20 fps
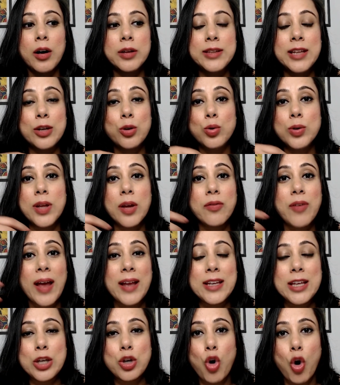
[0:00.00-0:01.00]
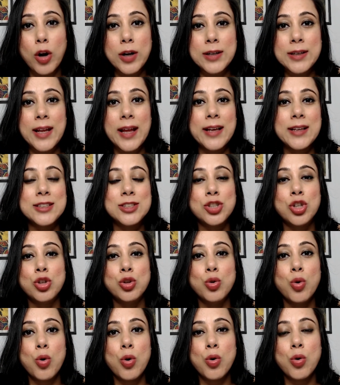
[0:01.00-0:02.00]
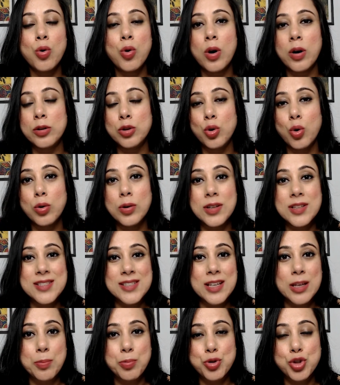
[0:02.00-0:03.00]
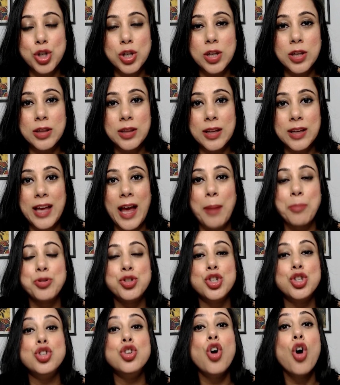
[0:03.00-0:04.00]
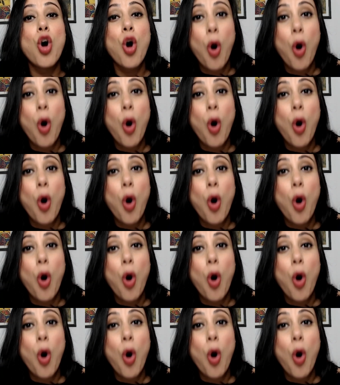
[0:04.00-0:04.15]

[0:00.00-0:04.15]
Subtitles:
they don't give any context, no description in the caption,